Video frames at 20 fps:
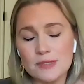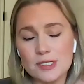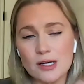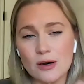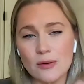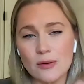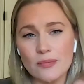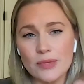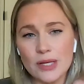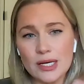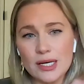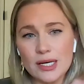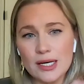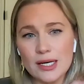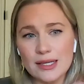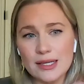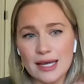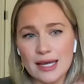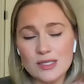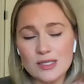So
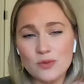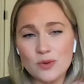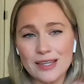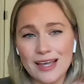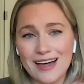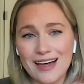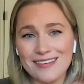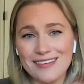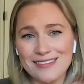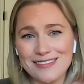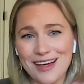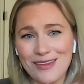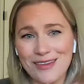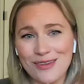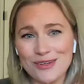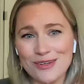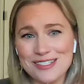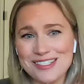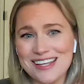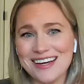that's what that
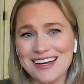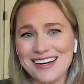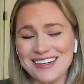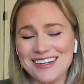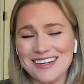looks like.